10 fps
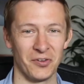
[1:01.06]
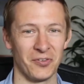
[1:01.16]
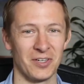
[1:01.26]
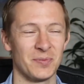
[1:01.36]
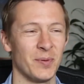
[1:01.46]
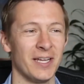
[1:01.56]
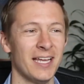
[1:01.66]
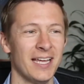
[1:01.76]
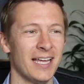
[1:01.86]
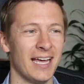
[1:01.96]
at first, but
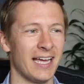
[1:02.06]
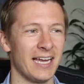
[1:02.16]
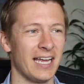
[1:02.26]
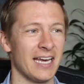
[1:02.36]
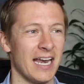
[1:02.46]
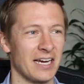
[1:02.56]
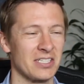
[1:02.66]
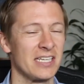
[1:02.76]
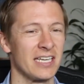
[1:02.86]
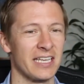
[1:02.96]
I didn't
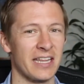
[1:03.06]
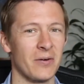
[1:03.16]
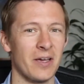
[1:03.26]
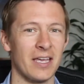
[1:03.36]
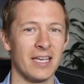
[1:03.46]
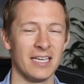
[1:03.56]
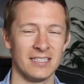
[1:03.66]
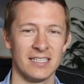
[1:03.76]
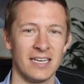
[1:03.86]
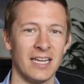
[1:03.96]
actually take it that way. He
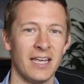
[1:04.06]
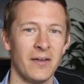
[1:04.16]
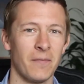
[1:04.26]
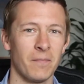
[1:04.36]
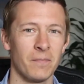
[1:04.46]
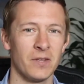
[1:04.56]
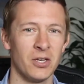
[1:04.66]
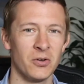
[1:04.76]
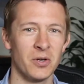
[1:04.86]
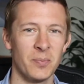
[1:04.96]
said,
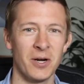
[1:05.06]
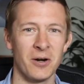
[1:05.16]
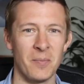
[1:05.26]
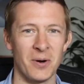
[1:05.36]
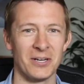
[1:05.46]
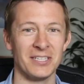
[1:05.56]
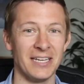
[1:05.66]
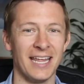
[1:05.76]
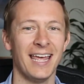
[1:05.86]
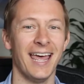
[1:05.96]
you're better in
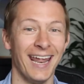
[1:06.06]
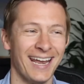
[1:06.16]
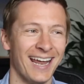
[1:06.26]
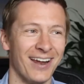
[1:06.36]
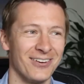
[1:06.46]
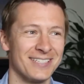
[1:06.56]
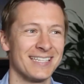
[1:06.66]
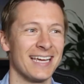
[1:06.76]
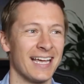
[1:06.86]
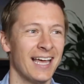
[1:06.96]
person. And I was
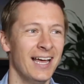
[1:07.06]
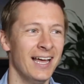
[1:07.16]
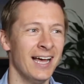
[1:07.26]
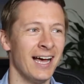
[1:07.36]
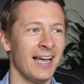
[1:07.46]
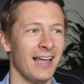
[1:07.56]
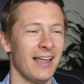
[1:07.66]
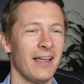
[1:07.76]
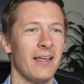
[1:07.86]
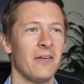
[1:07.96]
like,
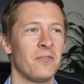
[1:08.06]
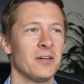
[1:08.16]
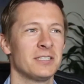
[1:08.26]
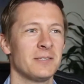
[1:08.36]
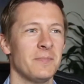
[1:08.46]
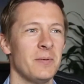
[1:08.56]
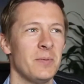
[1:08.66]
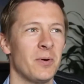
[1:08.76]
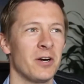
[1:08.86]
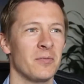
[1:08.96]
at first, maybe
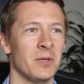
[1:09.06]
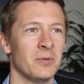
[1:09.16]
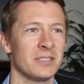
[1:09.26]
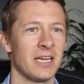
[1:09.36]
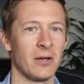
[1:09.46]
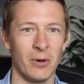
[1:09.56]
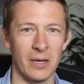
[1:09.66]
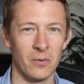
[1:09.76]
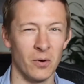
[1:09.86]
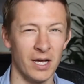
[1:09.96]
part of me was like,
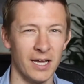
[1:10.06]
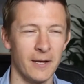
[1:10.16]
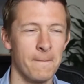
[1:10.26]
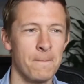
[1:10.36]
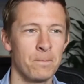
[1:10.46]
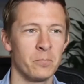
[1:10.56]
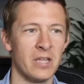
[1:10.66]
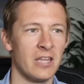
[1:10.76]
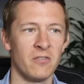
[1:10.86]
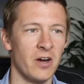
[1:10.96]
wait, what? But
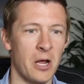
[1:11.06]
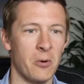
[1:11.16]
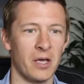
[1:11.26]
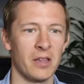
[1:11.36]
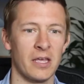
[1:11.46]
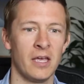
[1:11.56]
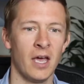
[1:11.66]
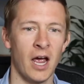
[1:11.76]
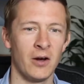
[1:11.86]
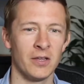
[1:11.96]
then very quickly,
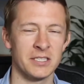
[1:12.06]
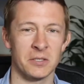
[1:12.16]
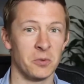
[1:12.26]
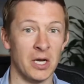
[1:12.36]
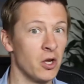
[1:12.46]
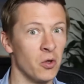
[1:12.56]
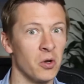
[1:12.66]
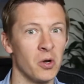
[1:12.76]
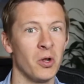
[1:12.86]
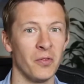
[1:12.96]
I realized, I was like,
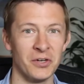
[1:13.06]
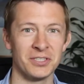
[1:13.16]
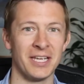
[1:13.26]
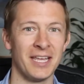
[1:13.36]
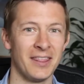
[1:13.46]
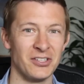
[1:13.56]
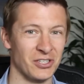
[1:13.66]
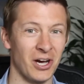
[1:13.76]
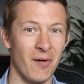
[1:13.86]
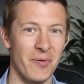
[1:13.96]
no, there's a
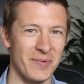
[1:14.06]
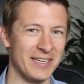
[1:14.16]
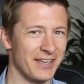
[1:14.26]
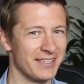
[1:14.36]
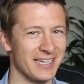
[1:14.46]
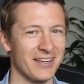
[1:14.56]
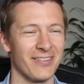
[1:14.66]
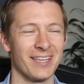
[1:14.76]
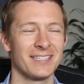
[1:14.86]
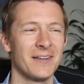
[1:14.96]
compliment inside of
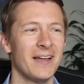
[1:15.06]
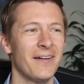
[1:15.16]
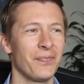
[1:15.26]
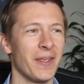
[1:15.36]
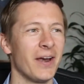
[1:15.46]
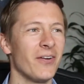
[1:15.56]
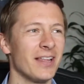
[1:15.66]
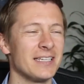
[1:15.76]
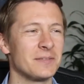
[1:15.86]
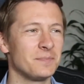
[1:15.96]
this. And I
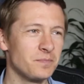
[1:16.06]
realized